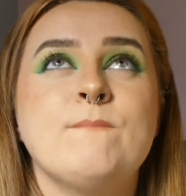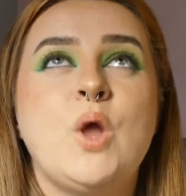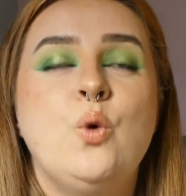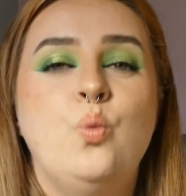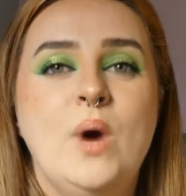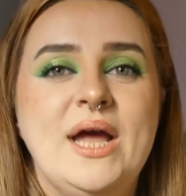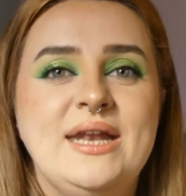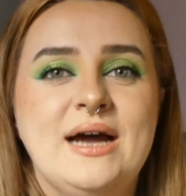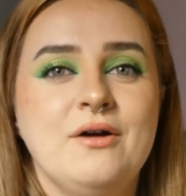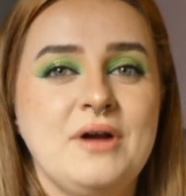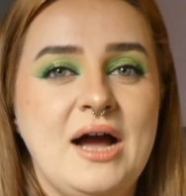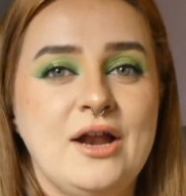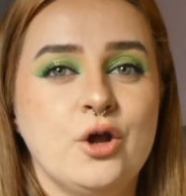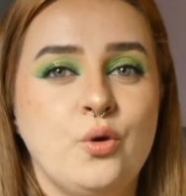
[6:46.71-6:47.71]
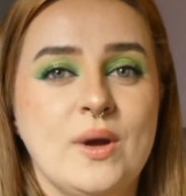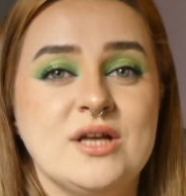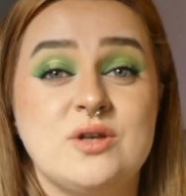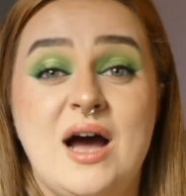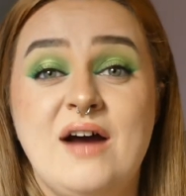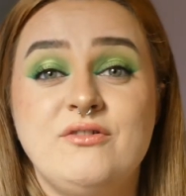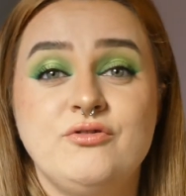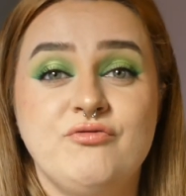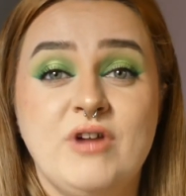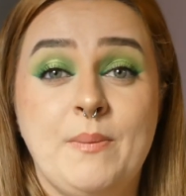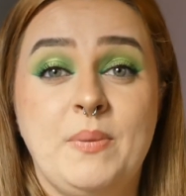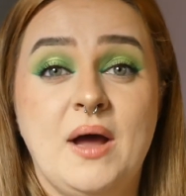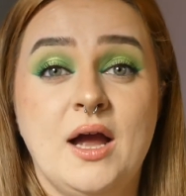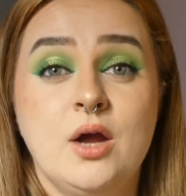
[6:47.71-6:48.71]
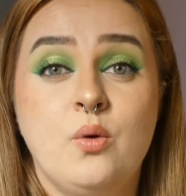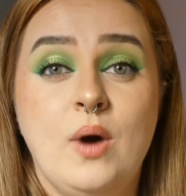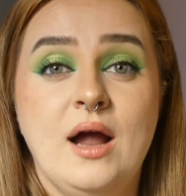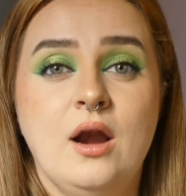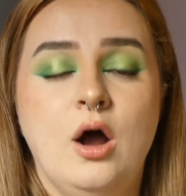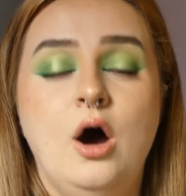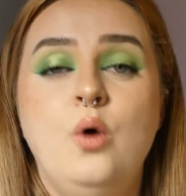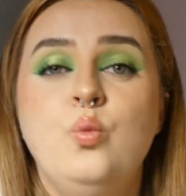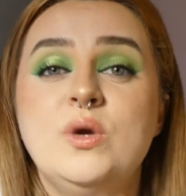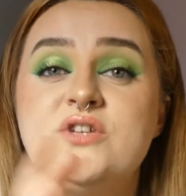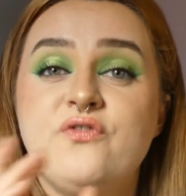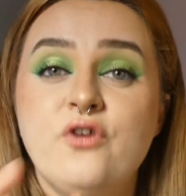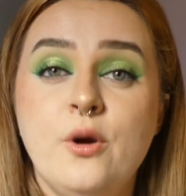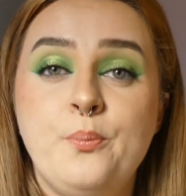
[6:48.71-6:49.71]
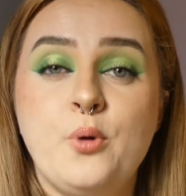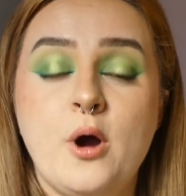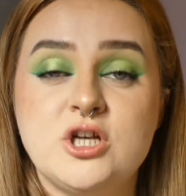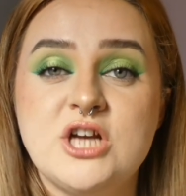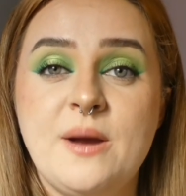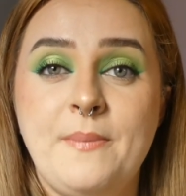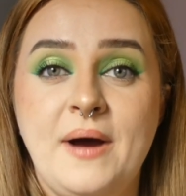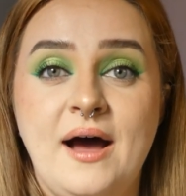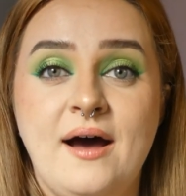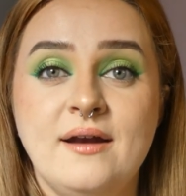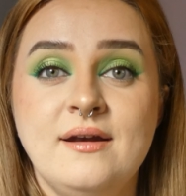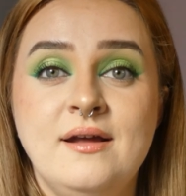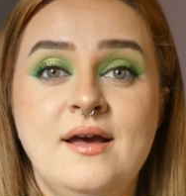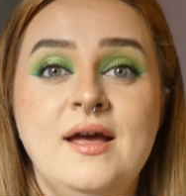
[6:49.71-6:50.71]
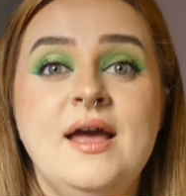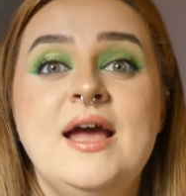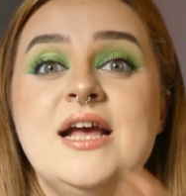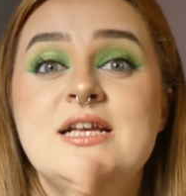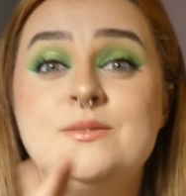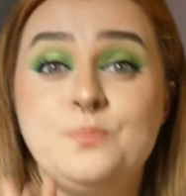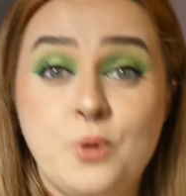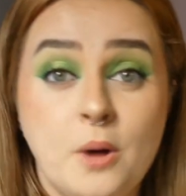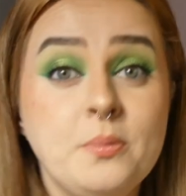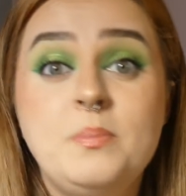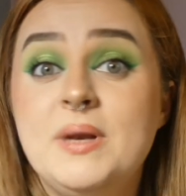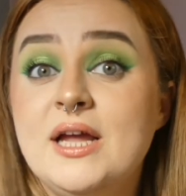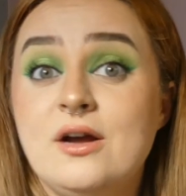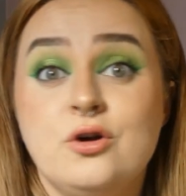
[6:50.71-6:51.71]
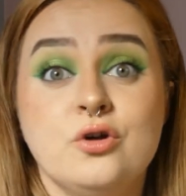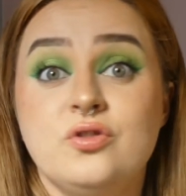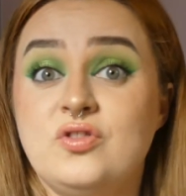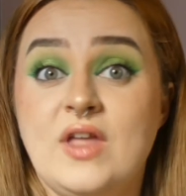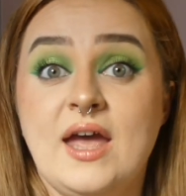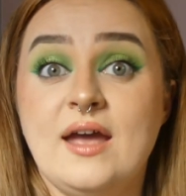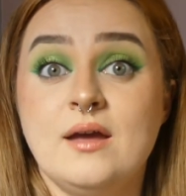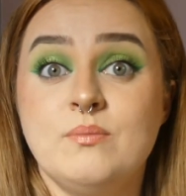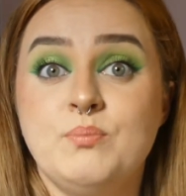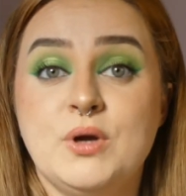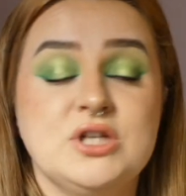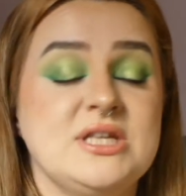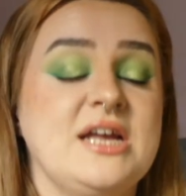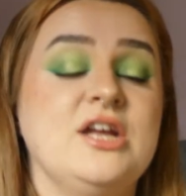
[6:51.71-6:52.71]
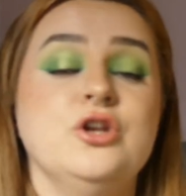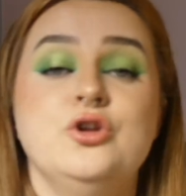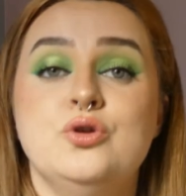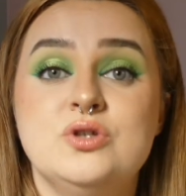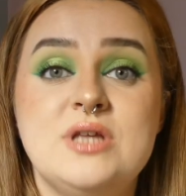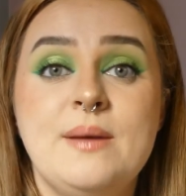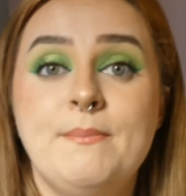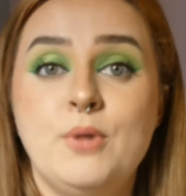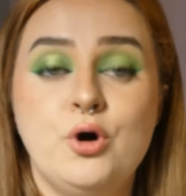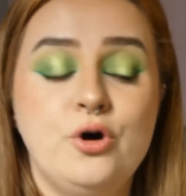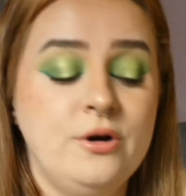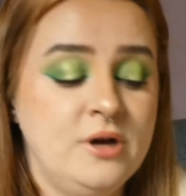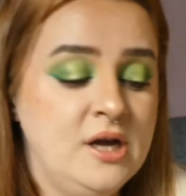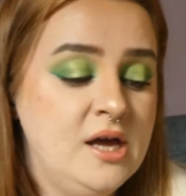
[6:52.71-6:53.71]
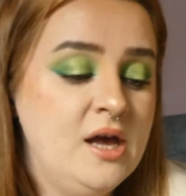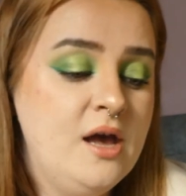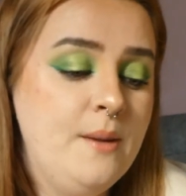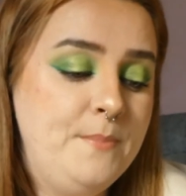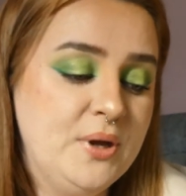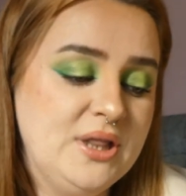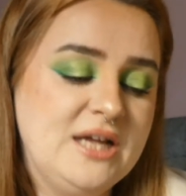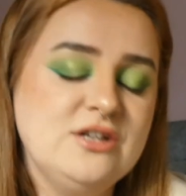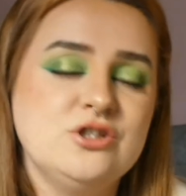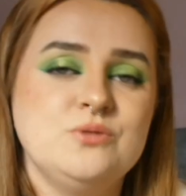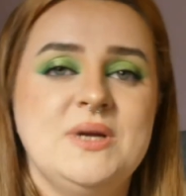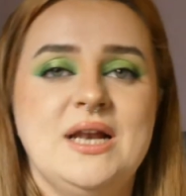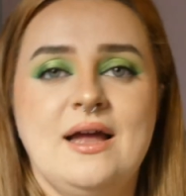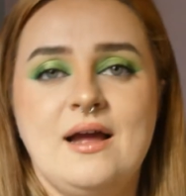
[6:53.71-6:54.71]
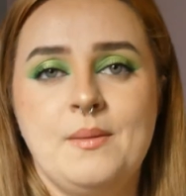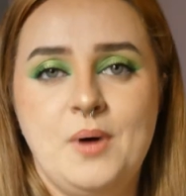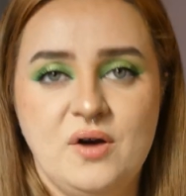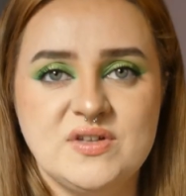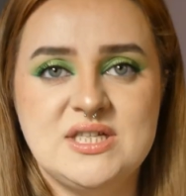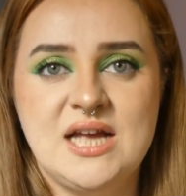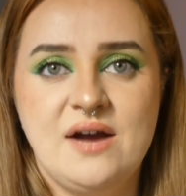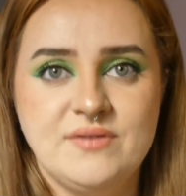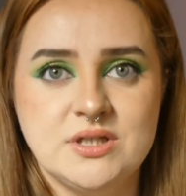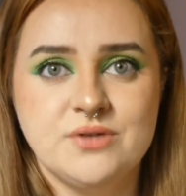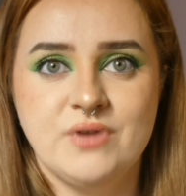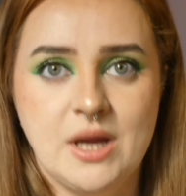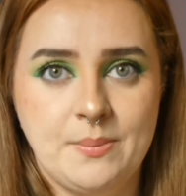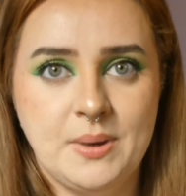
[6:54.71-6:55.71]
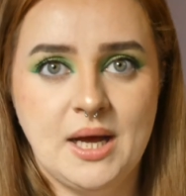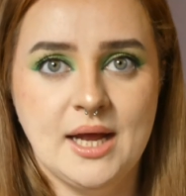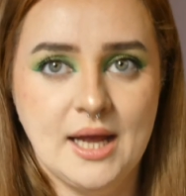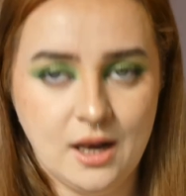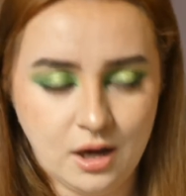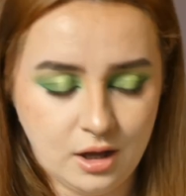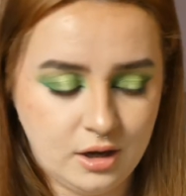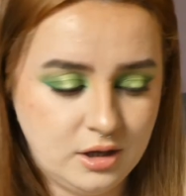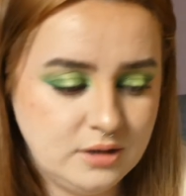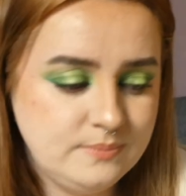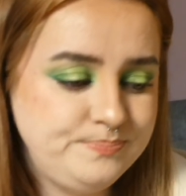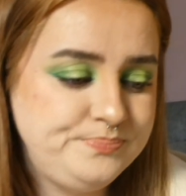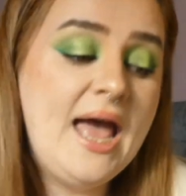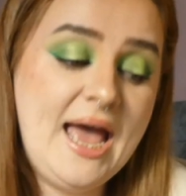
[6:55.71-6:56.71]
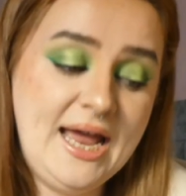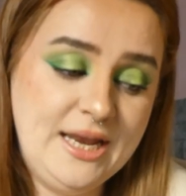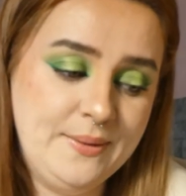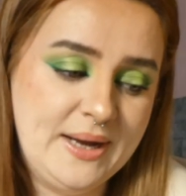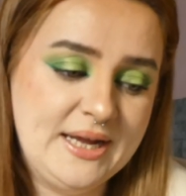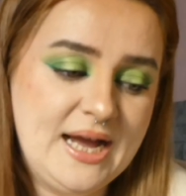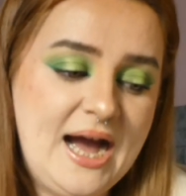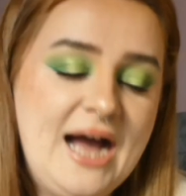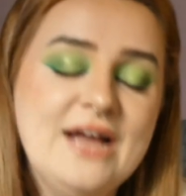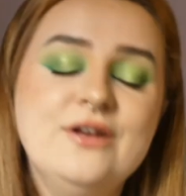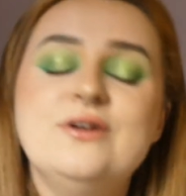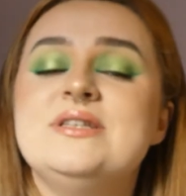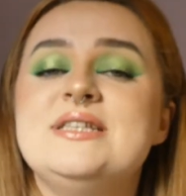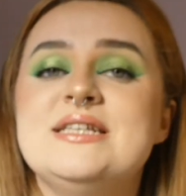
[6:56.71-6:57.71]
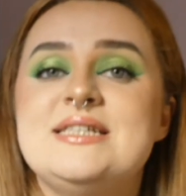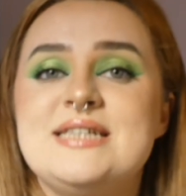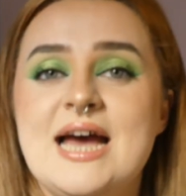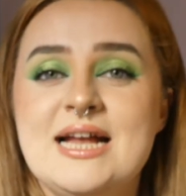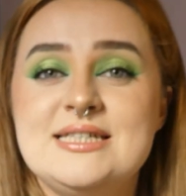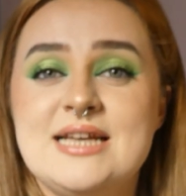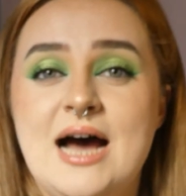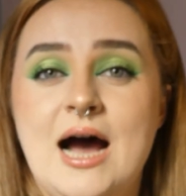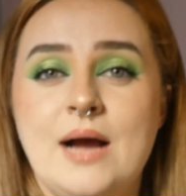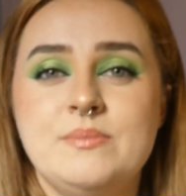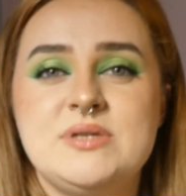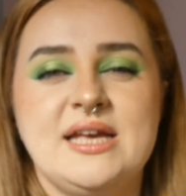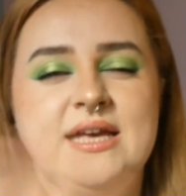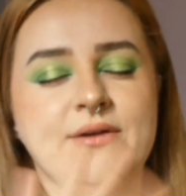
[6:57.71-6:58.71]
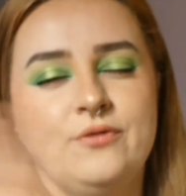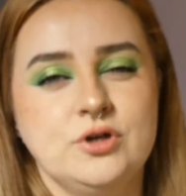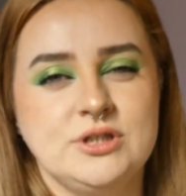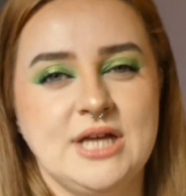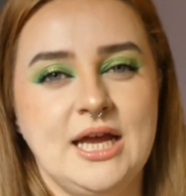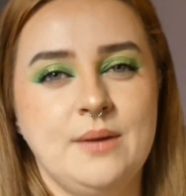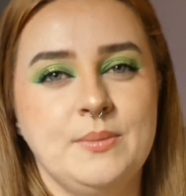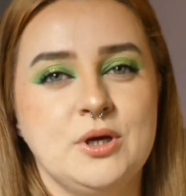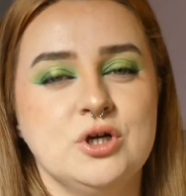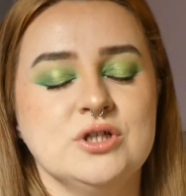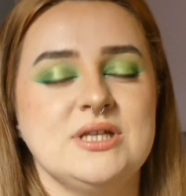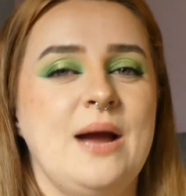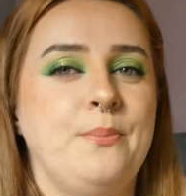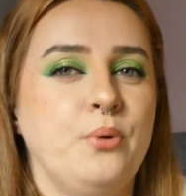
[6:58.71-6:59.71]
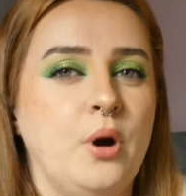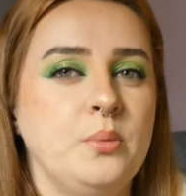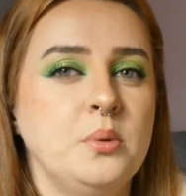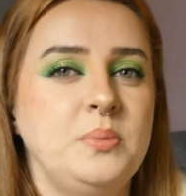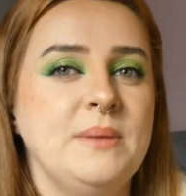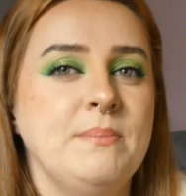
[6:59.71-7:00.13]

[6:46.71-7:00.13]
wear down kind of quick, so I had to reapply it quite a lot, which for a project pan is probably a good thing because I can use it more, but that does mean like I'm obviously having to reapply it a lot. Anyway, I used this 10 times, give or take, because I probably